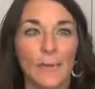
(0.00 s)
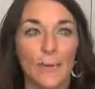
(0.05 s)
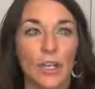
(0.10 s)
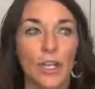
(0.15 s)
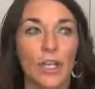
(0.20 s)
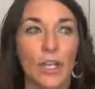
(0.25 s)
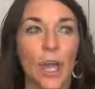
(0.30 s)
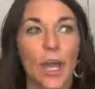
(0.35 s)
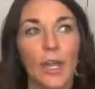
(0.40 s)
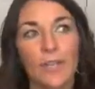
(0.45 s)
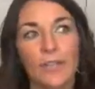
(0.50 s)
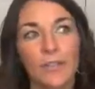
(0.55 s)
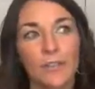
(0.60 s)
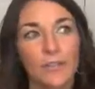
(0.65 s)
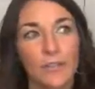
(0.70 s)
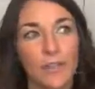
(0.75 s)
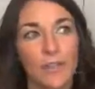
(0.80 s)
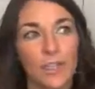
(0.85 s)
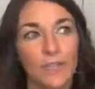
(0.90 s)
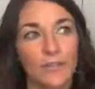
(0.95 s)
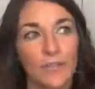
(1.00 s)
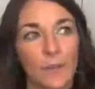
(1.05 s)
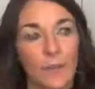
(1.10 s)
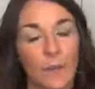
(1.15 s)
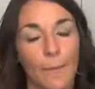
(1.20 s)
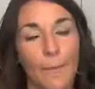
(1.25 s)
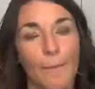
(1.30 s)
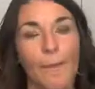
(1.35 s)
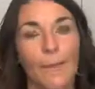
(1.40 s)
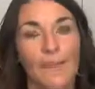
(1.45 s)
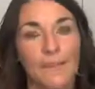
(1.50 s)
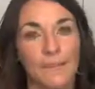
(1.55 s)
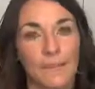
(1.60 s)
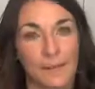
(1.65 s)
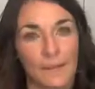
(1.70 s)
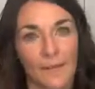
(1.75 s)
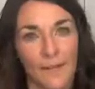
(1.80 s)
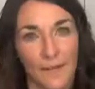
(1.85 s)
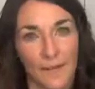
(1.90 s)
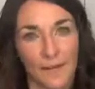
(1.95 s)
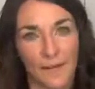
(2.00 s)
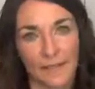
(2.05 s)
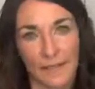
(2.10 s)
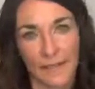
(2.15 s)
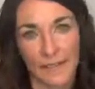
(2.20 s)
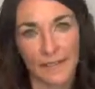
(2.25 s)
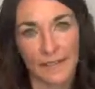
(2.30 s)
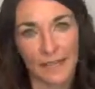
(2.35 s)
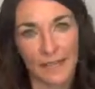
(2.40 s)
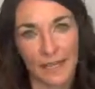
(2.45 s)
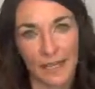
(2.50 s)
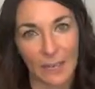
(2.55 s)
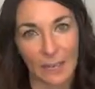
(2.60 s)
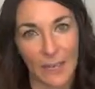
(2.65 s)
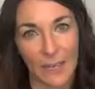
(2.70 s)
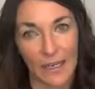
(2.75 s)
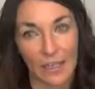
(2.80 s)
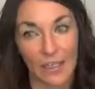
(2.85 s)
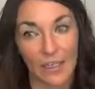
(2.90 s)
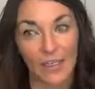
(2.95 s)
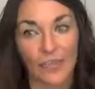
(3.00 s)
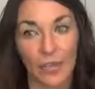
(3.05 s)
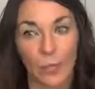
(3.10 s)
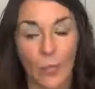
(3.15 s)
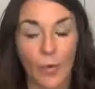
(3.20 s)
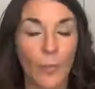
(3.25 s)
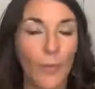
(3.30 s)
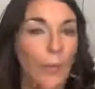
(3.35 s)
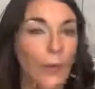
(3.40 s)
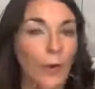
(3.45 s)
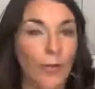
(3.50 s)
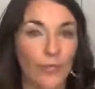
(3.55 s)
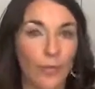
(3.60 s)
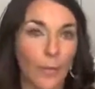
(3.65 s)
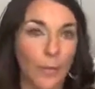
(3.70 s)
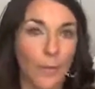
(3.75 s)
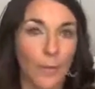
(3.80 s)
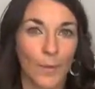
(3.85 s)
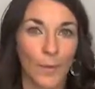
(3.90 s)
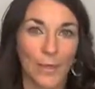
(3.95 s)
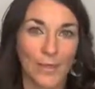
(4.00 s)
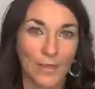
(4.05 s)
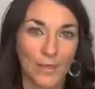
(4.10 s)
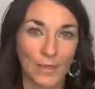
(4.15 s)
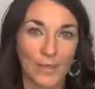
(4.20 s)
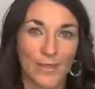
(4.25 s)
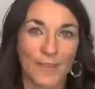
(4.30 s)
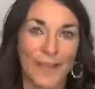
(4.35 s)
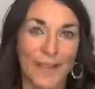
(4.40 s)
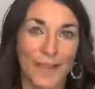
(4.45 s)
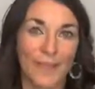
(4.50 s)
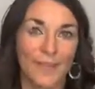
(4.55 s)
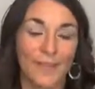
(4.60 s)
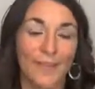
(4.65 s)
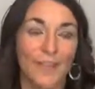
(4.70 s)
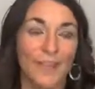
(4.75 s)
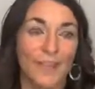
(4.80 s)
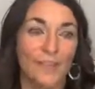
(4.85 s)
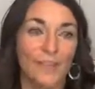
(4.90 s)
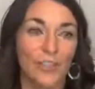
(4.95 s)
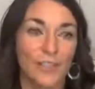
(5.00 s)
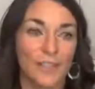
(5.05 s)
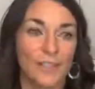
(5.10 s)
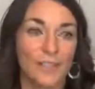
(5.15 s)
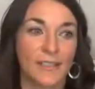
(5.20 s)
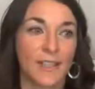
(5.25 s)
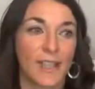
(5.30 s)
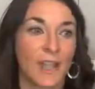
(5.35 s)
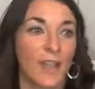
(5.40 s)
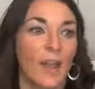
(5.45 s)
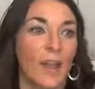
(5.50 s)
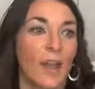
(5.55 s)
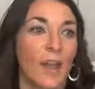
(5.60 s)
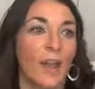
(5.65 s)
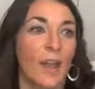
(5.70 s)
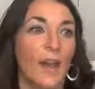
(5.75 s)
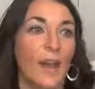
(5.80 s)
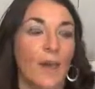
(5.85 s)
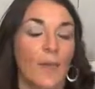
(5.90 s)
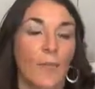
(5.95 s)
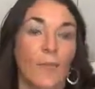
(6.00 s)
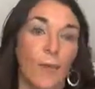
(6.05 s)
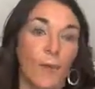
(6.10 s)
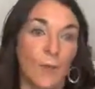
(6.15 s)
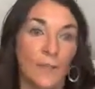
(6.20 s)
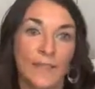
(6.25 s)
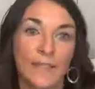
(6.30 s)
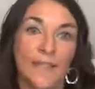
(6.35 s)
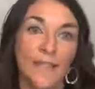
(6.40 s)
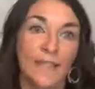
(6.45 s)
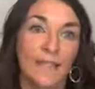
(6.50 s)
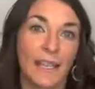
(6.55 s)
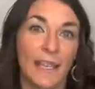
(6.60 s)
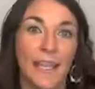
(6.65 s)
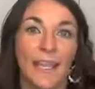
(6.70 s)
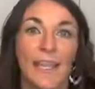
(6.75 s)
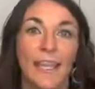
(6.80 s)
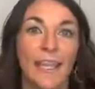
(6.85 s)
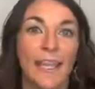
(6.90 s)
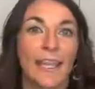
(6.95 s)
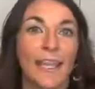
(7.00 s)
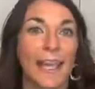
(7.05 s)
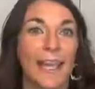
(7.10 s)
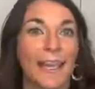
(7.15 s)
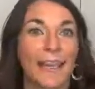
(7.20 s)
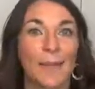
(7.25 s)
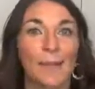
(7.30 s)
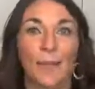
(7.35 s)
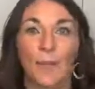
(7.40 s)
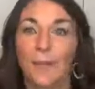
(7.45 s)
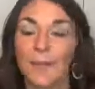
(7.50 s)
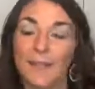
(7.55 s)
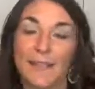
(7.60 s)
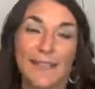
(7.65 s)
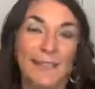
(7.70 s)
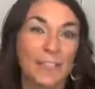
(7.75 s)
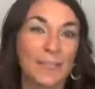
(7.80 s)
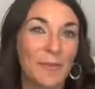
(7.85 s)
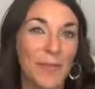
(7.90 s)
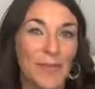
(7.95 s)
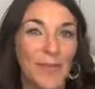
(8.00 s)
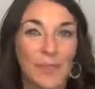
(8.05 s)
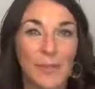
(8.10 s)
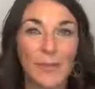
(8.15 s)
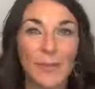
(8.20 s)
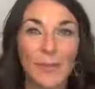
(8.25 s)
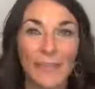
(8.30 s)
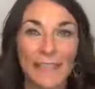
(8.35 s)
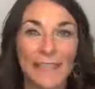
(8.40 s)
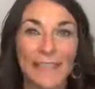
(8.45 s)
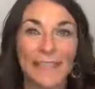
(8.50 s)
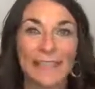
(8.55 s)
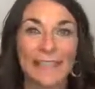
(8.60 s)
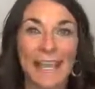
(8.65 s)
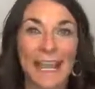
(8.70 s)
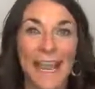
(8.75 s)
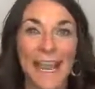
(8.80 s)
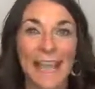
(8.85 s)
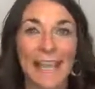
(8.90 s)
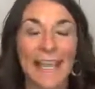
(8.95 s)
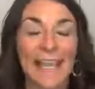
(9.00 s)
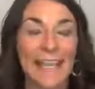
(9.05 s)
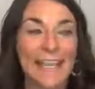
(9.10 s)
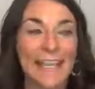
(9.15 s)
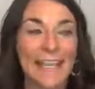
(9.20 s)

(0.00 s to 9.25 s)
not so much from the business side of things, getting back into it, but more from the personal side of it, of just posting daily and posting to my stories. And